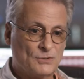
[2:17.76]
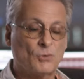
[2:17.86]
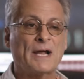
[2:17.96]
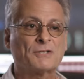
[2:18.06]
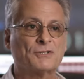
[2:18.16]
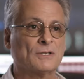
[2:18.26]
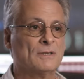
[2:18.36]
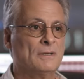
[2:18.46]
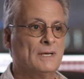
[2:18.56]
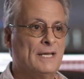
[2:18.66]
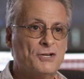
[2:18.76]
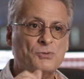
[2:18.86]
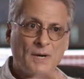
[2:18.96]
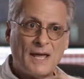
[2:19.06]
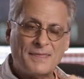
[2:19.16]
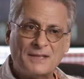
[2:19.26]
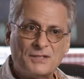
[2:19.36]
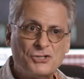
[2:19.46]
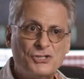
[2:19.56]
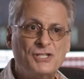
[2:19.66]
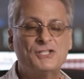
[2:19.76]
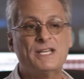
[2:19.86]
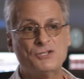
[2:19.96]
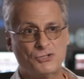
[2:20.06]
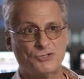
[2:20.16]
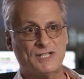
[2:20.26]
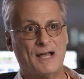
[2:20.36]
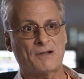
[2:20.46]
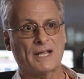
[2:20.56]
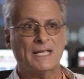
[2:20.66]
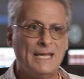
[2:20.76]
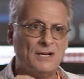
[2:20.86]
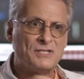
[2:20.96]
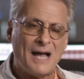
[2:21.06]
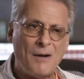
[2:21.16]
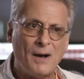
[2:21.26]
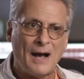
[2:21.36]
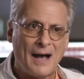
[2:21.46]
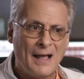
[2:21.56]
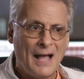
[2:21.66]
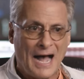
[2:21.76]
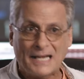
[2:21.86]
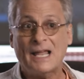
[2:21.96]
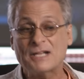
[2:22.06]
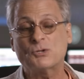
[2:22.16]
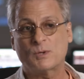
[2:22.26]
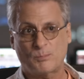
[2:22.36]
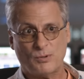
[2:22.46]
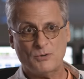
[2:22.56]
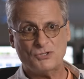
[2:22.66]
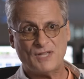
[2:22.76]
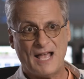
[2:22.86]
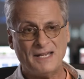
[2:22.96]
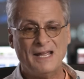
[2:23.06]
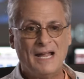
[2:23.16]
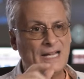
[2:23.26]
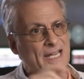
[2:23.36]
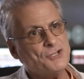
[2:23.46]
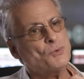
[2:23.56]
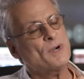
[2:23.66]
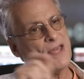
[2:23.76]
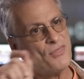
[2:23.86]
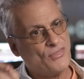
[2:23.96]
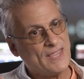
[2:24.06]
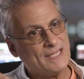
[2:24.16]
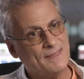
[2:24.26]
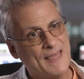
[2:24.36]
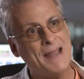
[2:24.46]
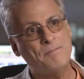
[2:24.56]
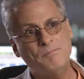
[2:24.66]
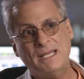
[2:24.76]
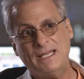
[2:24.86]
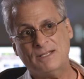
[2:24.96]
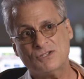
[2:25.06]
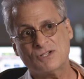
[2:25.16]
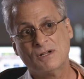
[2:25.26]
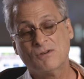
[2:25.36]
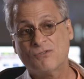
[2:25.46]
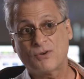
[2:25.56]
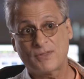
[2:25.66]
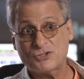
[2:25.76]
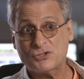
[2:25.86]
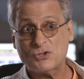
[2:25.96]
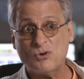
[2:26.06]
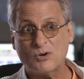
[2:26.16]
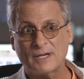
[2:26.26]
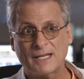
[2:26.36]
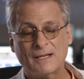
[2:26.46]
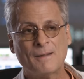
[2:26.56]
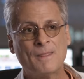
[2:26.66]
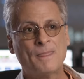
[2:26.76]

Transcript: director, here's what I think this scene should sound like. Here's how I, would like to approach that, and here's what I think that means for the story.